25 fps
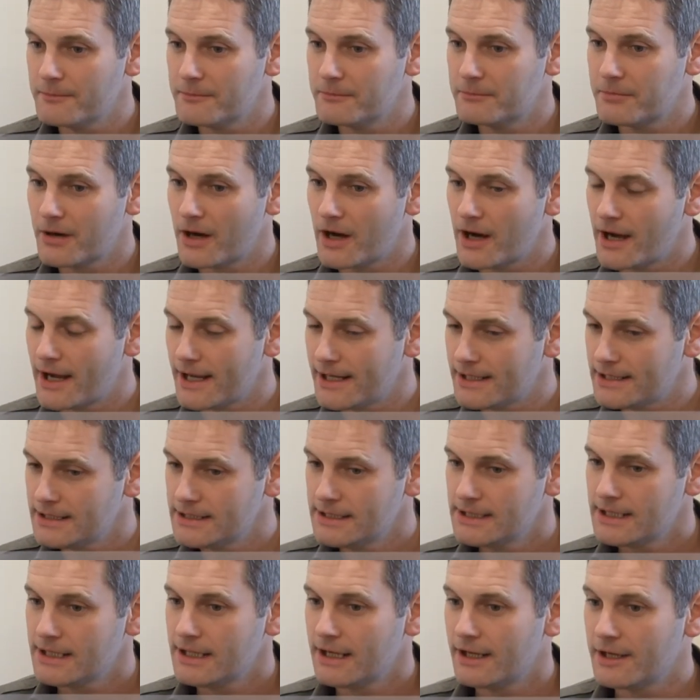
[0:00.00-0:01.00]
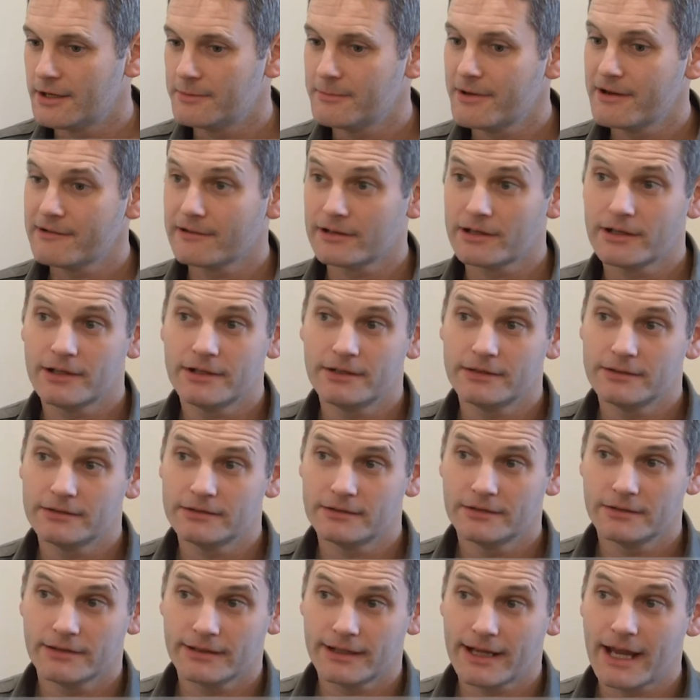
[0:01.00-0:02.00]
by an American
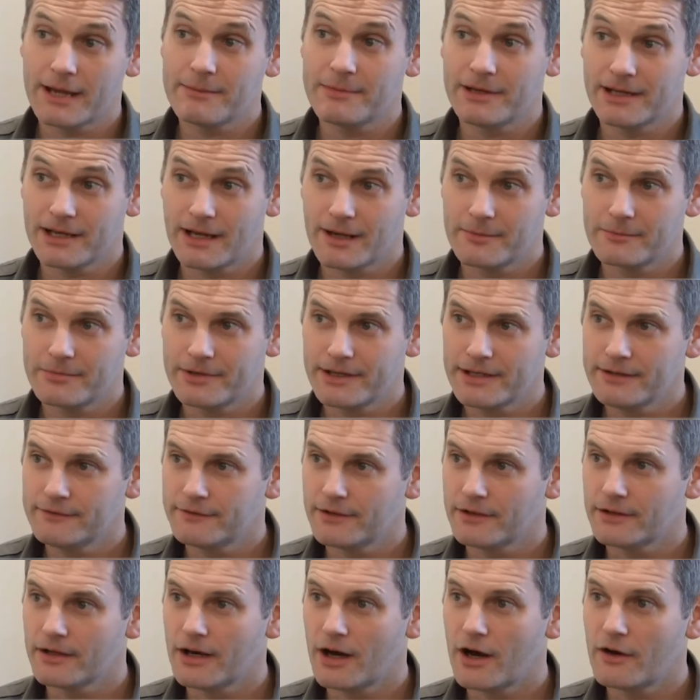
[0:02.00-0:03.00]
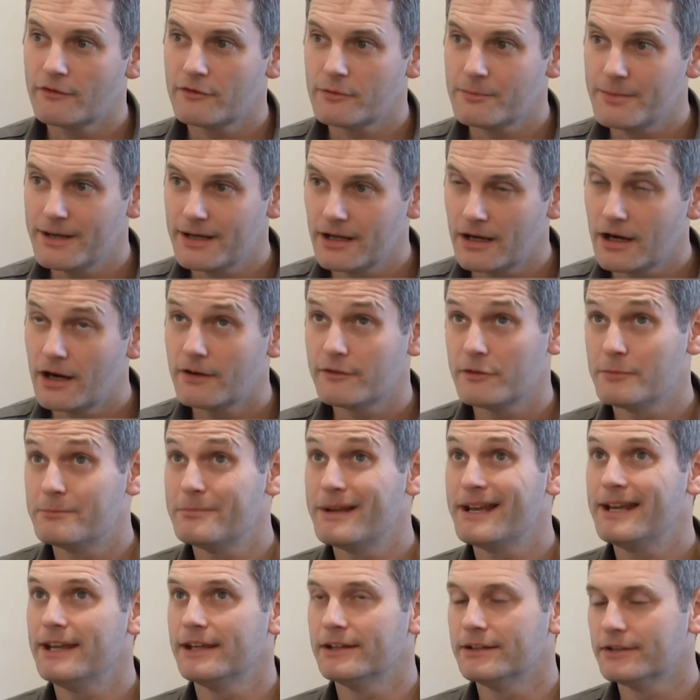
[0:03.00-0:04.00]
gaming company for half a
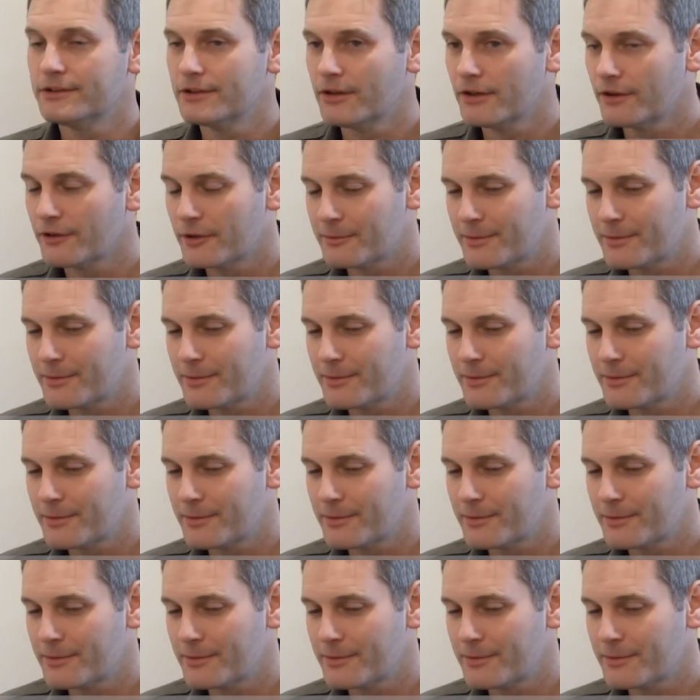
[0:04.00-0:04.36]
billion dollars,